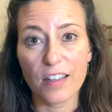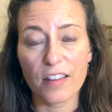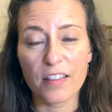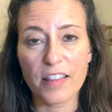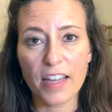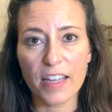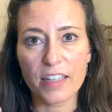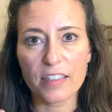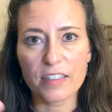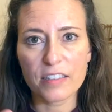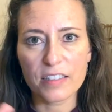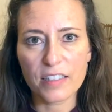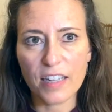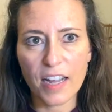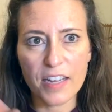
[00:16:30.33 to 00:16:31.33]
that
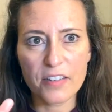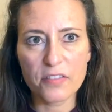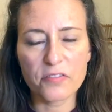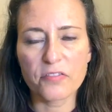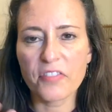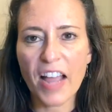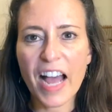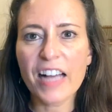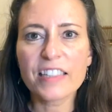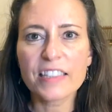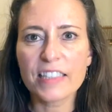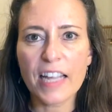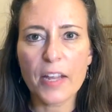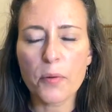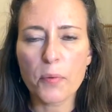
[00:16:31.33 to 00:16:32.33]
kind of
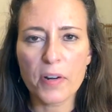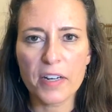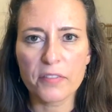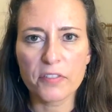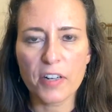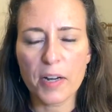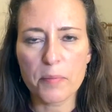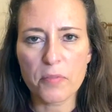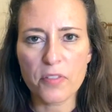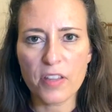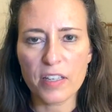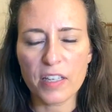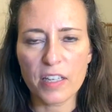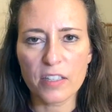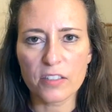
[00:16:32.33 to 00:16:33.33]
validate whatever I'm
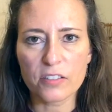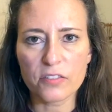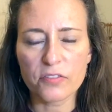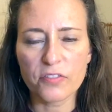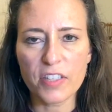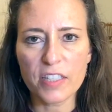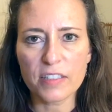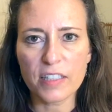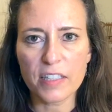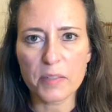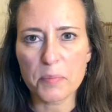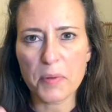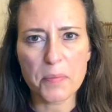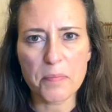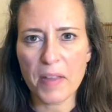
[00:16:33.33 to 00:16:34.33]
thinking or feeling,
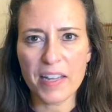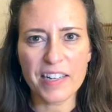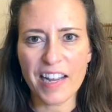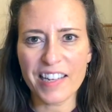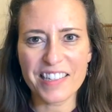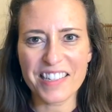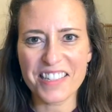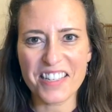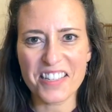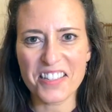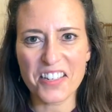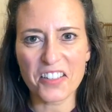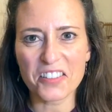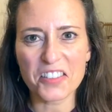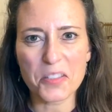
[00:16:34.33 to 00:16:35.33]
but may not
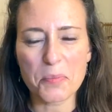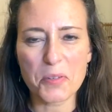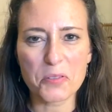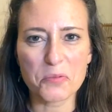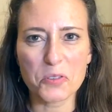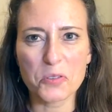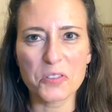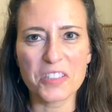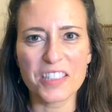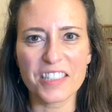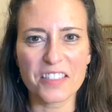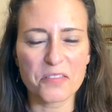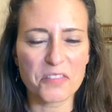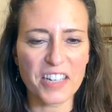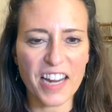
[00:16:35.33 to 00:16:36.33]
necessarily be rooted
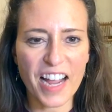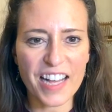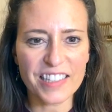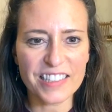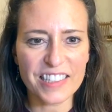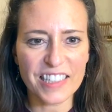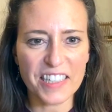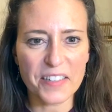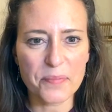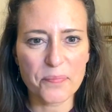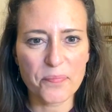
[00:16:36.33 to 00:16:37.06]
in reality.